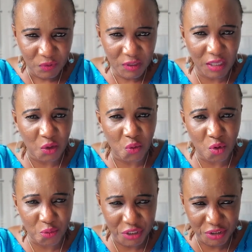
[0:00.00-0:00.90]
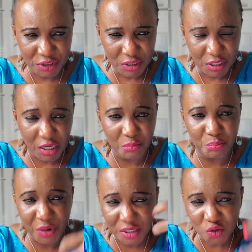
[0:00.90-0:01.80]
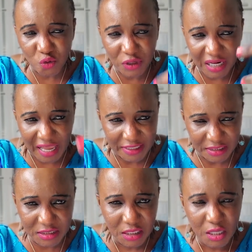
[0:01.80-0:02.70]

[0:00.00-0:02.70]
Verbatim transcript: encourage, and bring to light